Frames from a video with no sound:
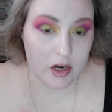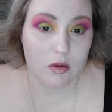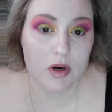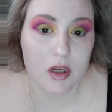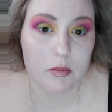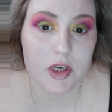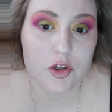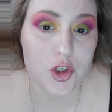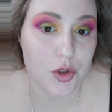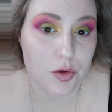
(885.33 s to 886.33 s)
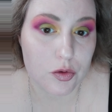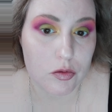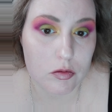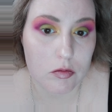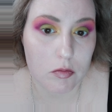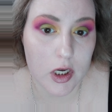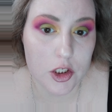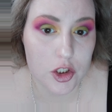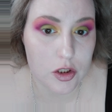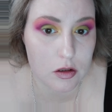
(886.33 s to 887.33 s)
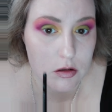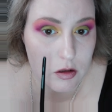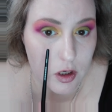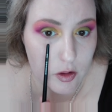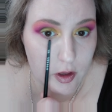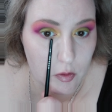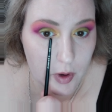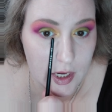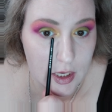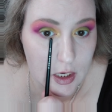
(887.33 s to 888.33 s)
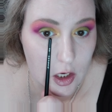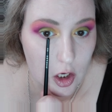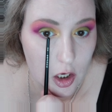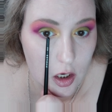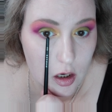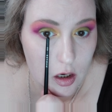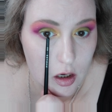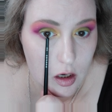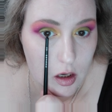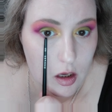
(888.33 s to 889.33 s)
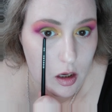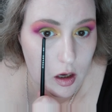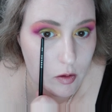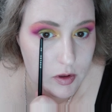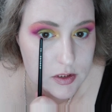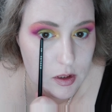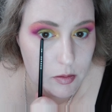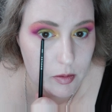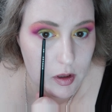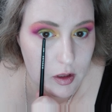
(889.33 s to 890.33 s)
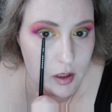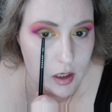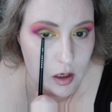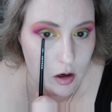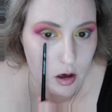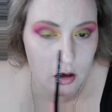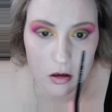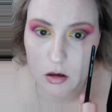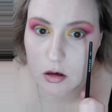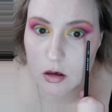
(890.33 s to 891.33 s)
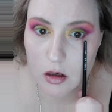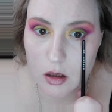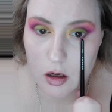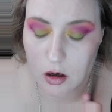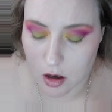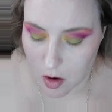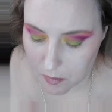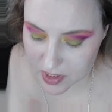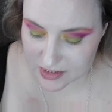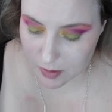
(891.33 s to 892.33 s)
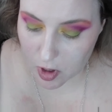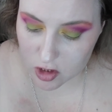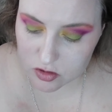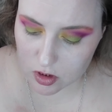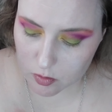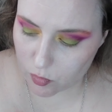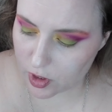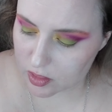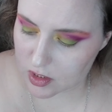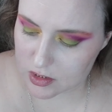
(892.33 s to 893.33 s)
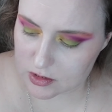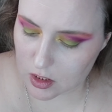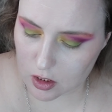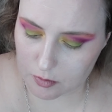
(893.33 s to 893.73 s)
I don't want to come in too much, you know, like right here. I want to stop about like here, because I'm also going to bring this,